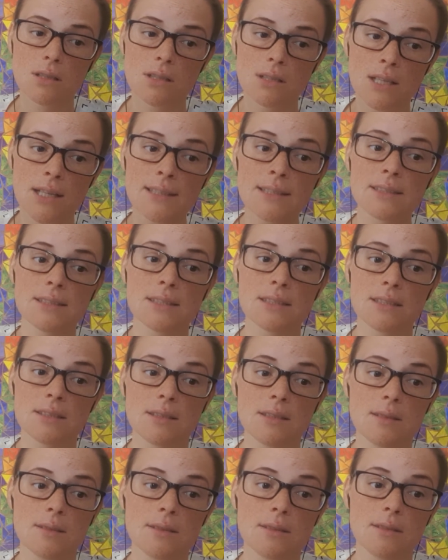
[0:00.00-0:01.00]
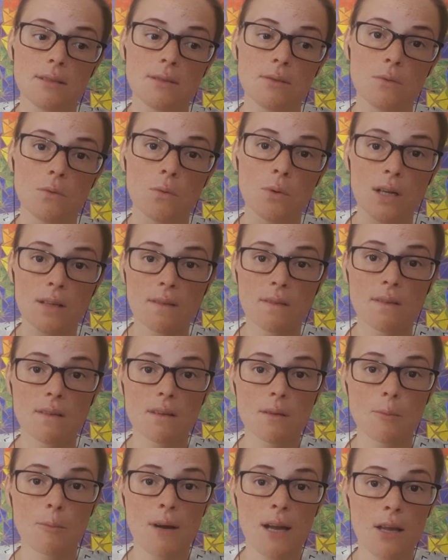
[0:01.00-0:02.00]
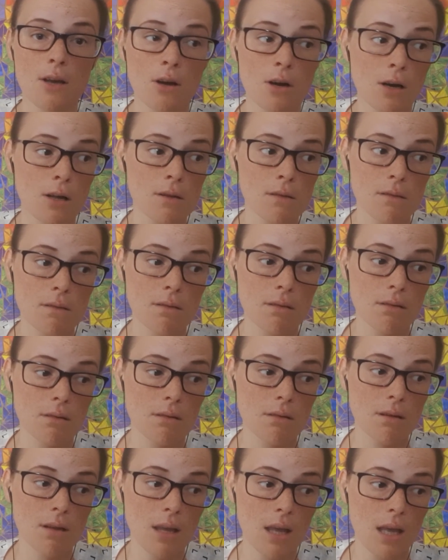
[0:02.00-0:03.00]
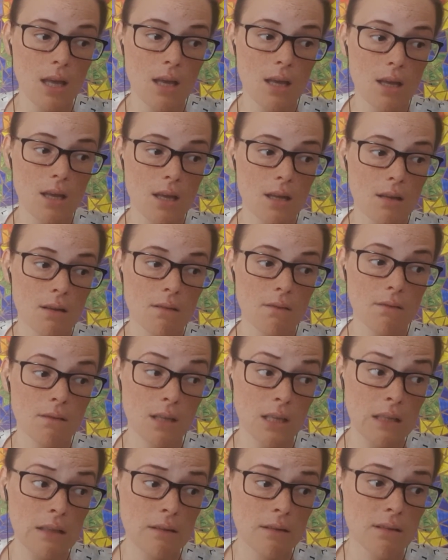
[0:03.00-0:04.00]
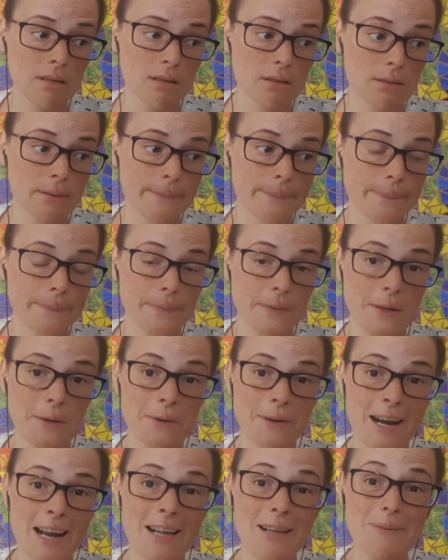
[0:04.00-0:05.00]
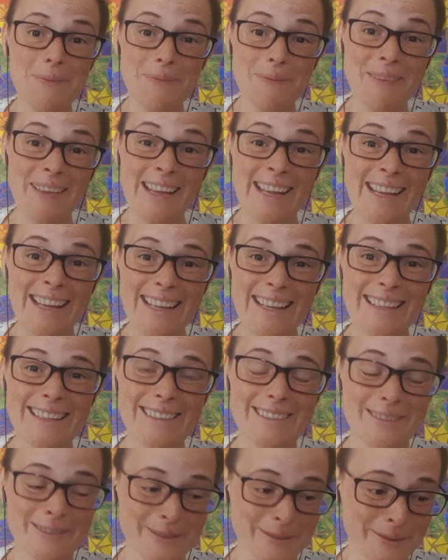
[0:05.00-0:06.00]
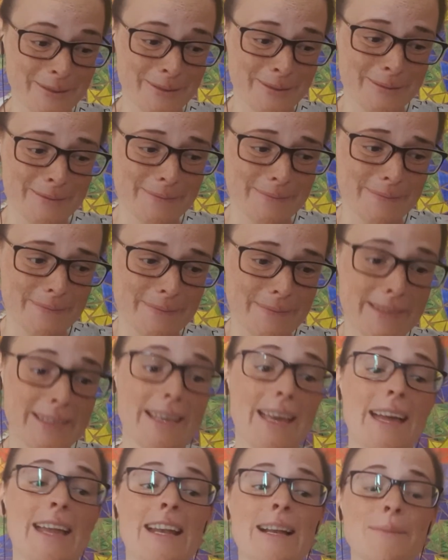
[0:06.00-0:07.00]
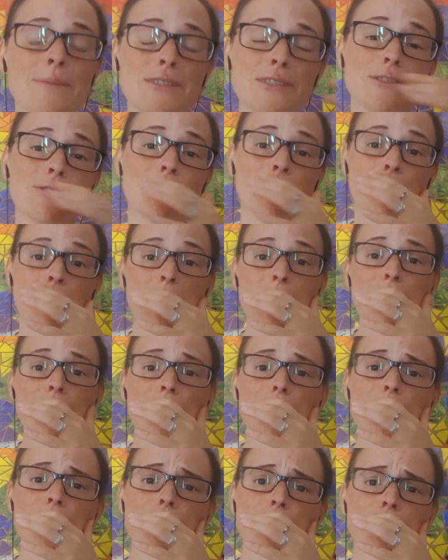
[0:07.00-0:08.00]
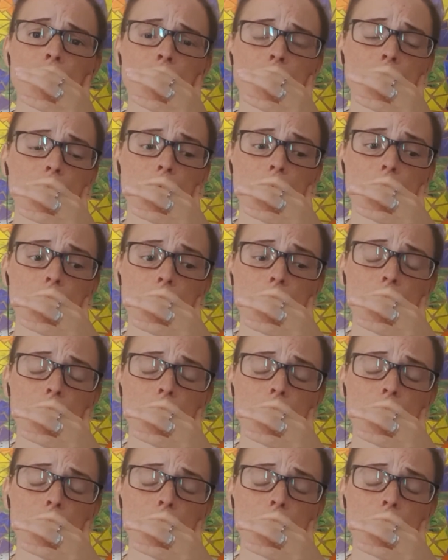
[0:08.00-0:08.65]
that's what my aunt did, or helped me to do, and I'm so grateful for her.